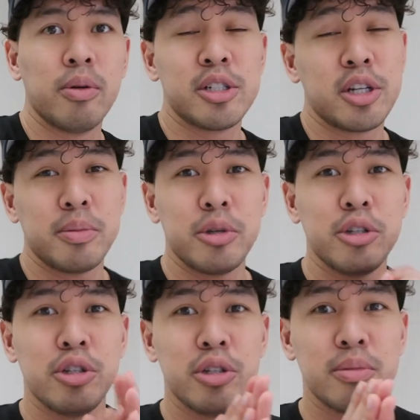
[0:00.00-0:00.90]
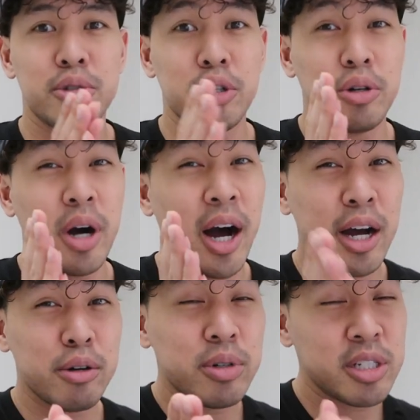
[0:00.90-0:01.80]
What is up, YouTube? So,
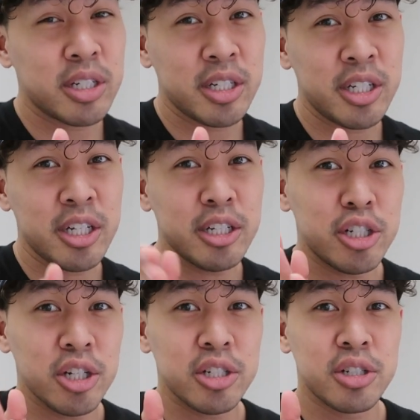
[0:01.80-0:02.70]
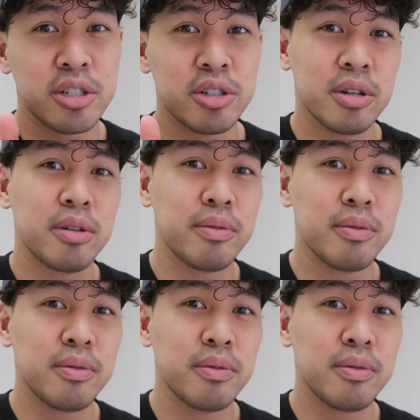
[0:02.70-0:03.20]
I recently just